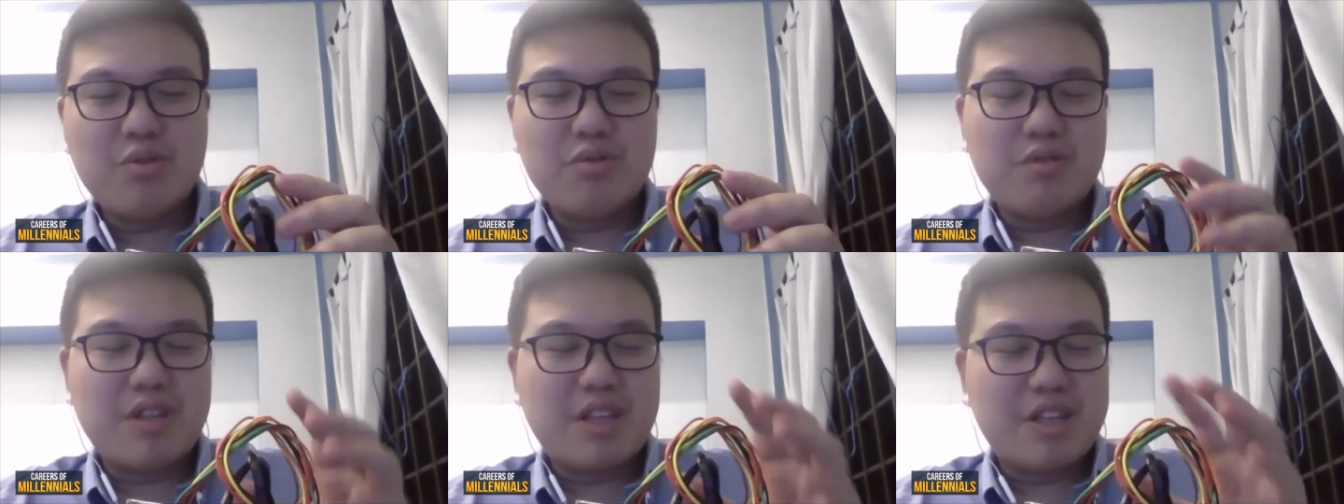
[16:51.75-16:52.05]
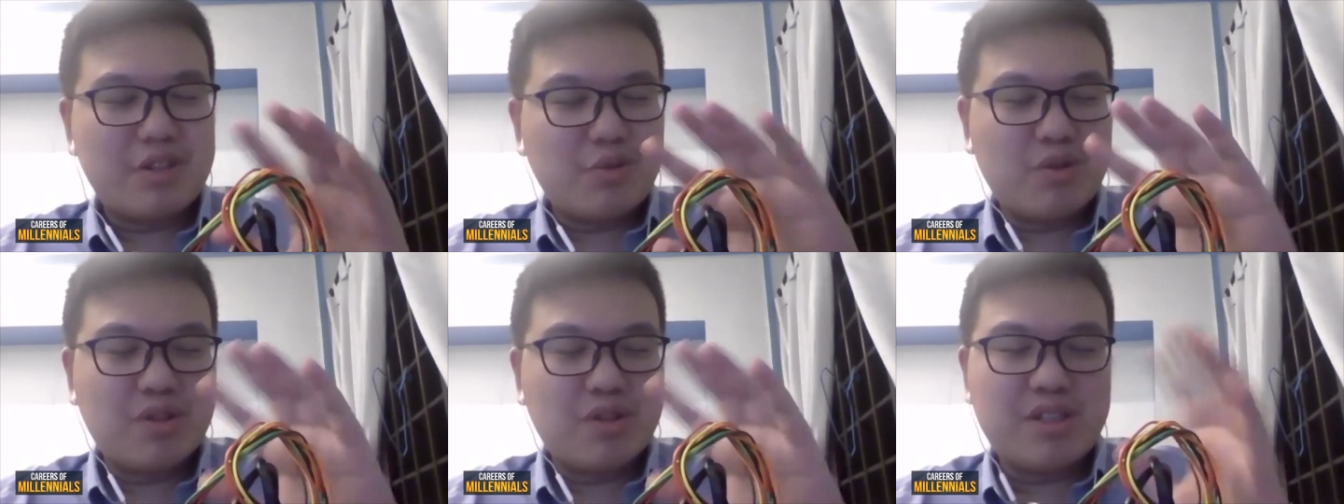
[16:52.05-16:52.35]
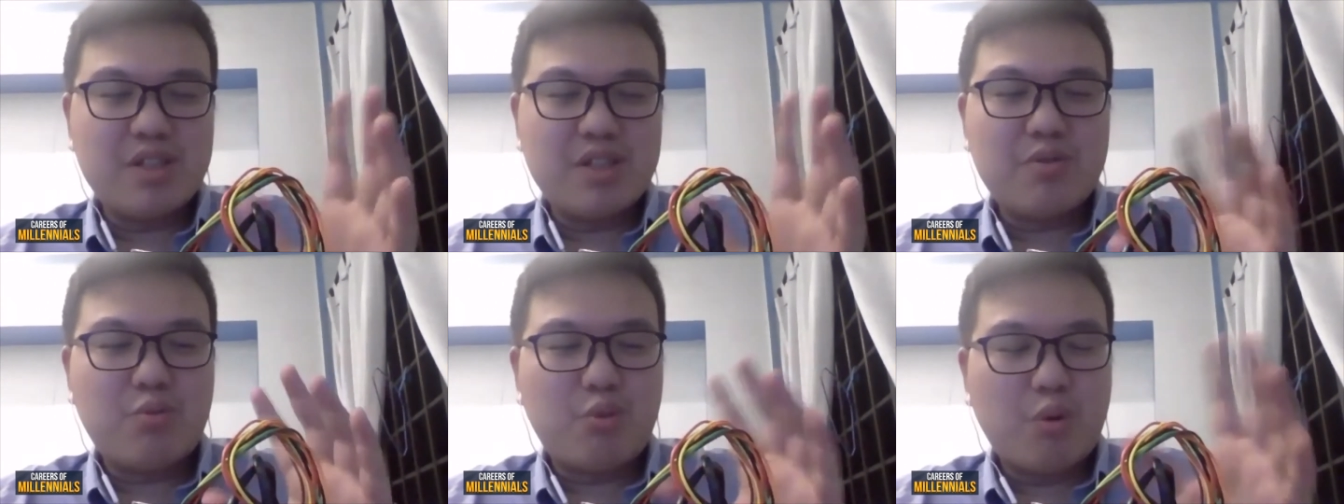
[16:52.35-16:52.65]
there was
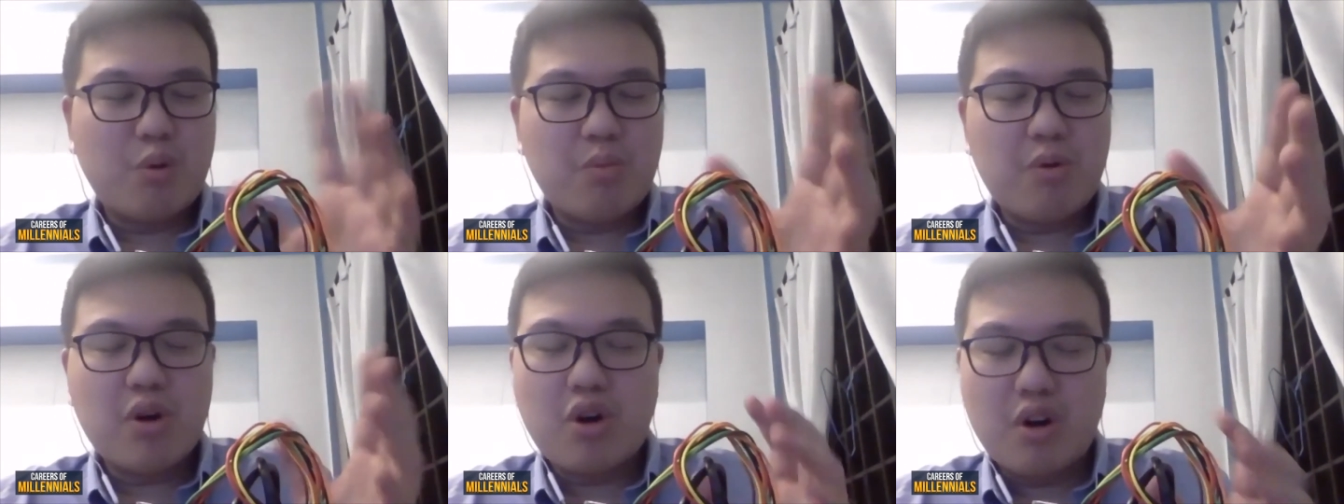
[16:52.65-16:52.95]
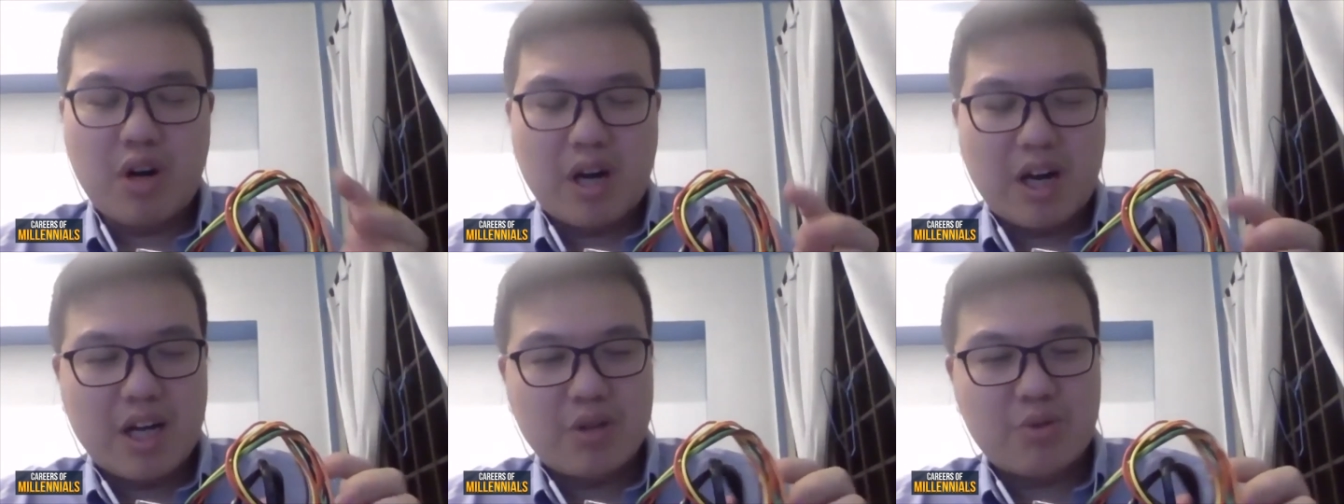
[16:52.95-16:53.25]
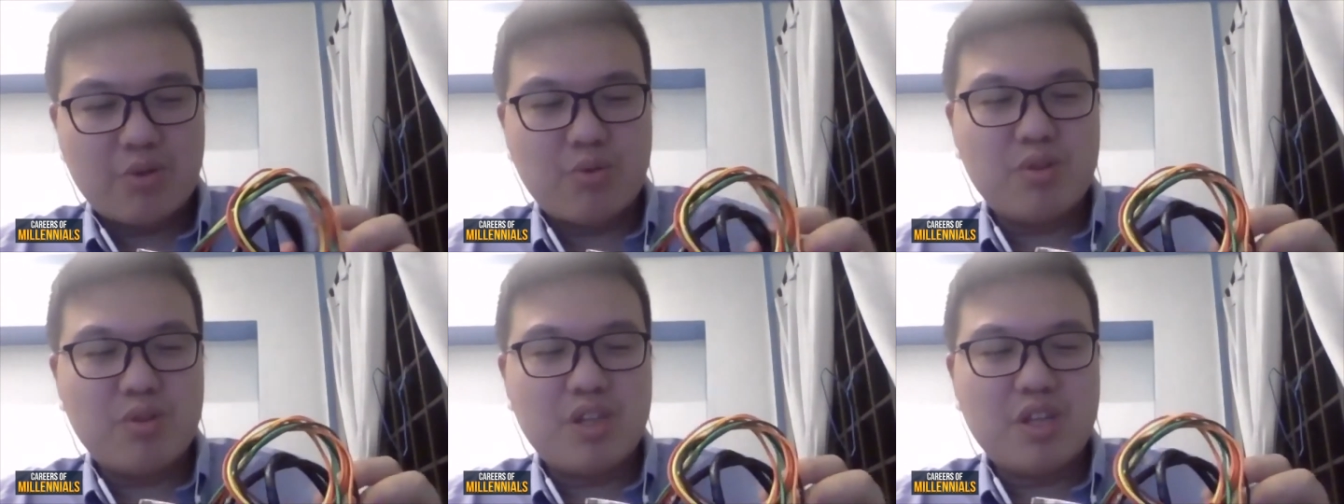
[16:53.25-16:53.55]
this robot called
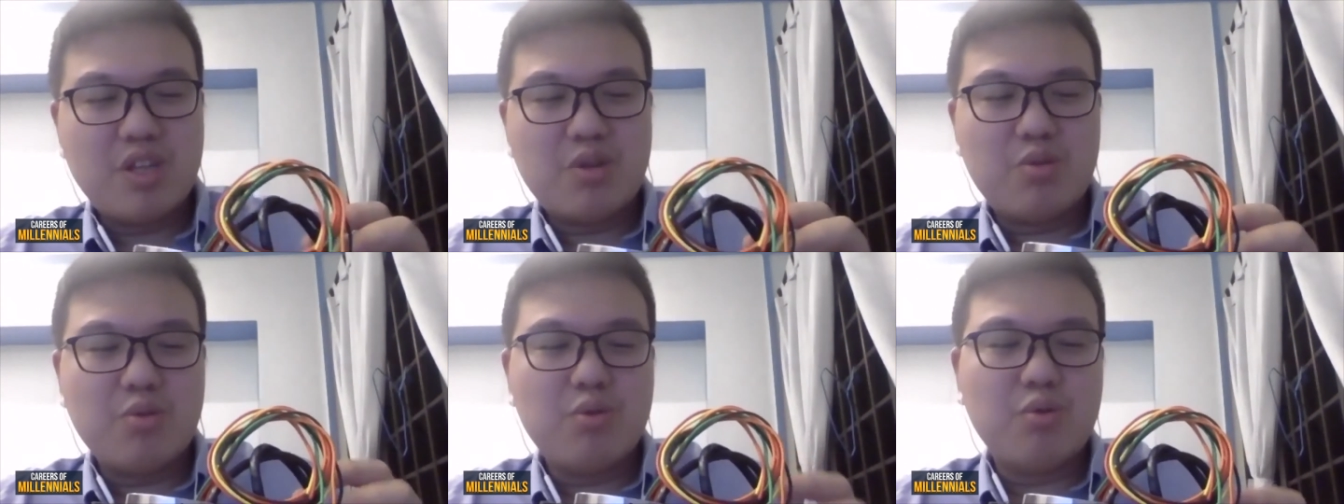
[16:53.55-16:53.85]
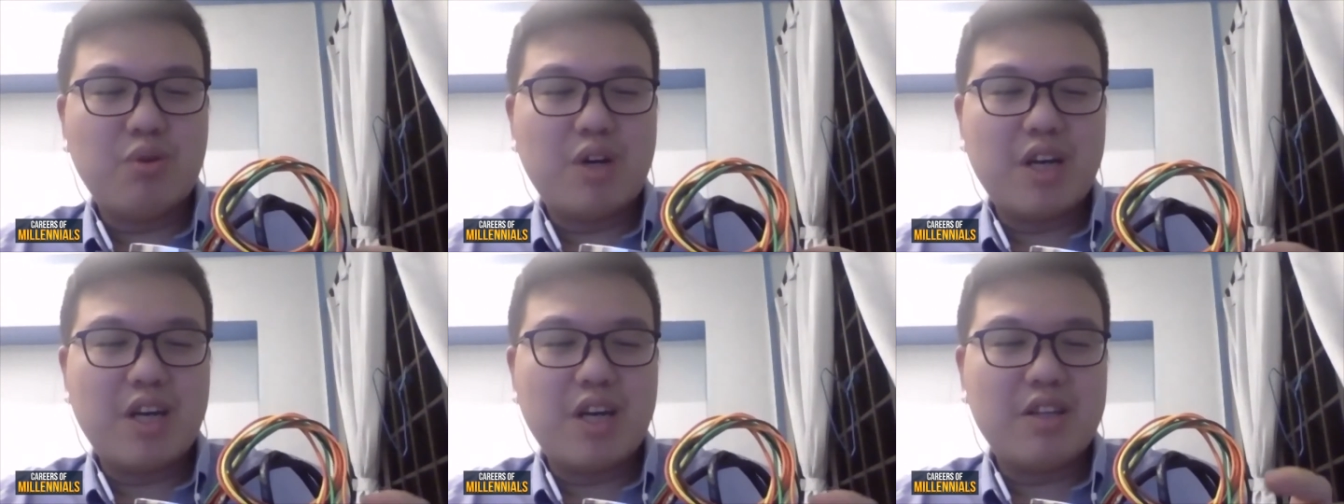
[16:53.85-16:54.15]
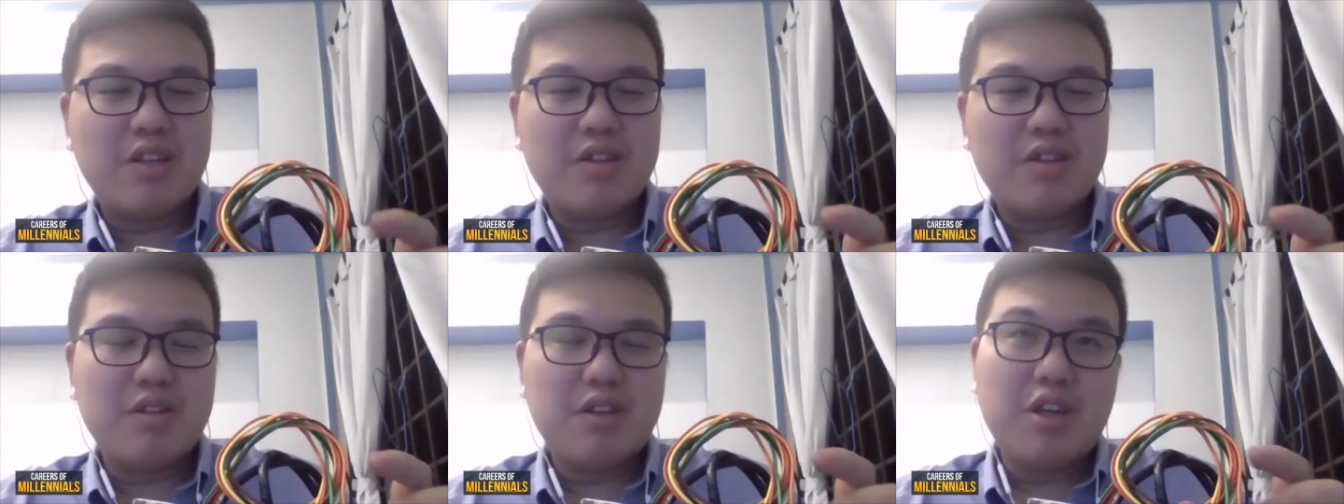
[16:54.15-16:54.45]
R2D2,
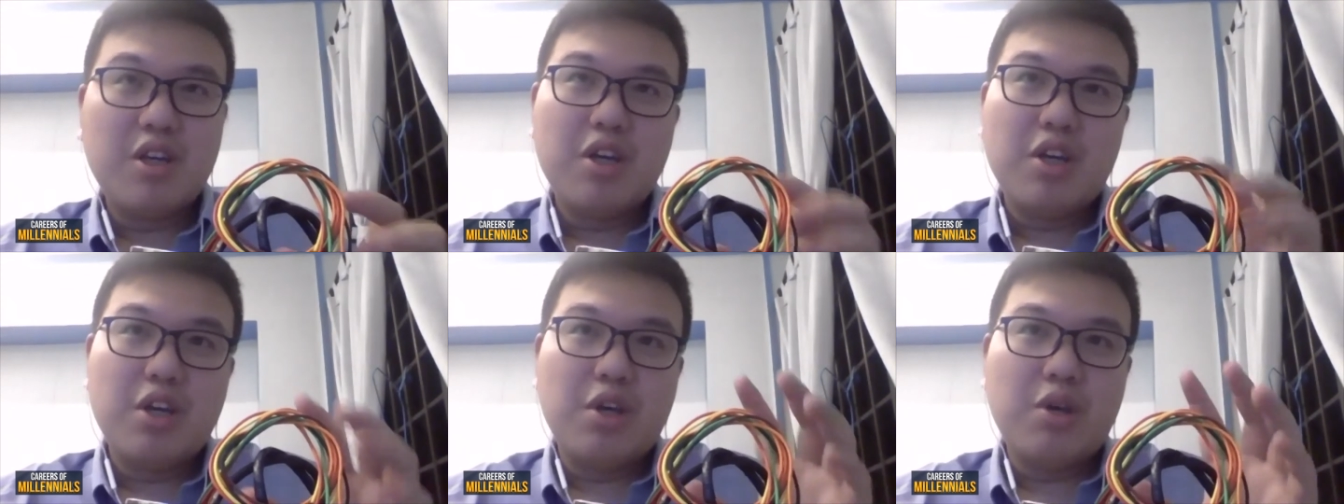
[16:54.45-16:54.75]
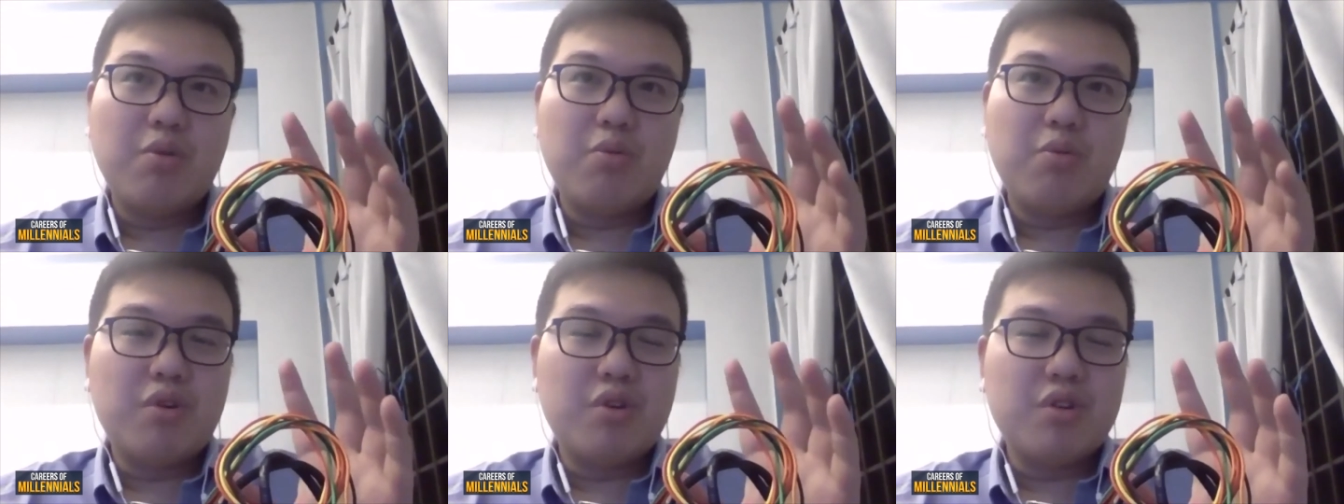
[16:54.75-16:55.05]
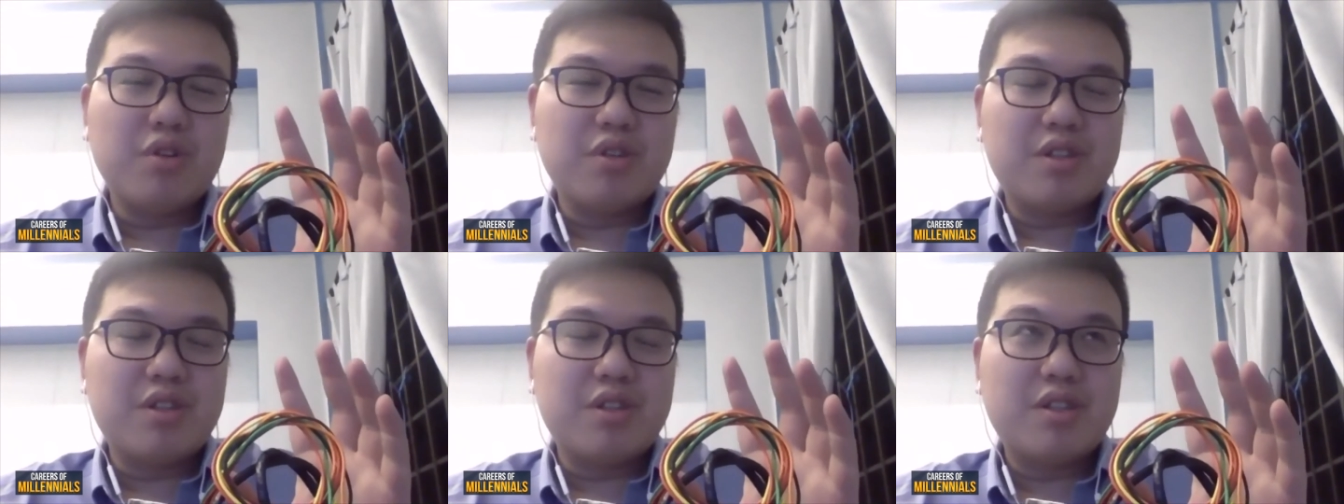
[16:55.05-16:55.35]
and it
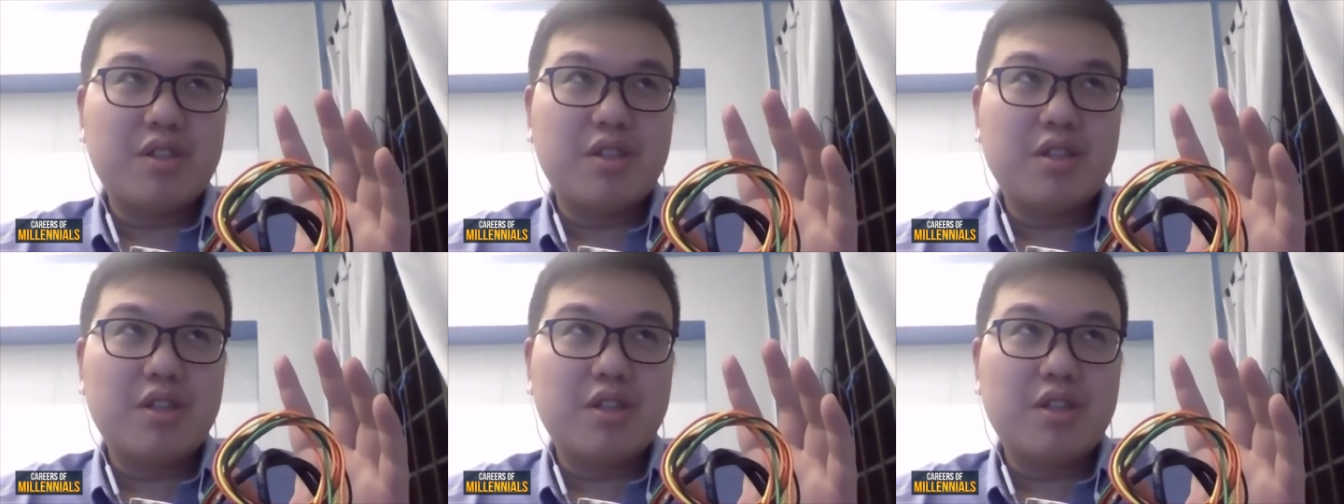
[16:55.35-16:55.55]
was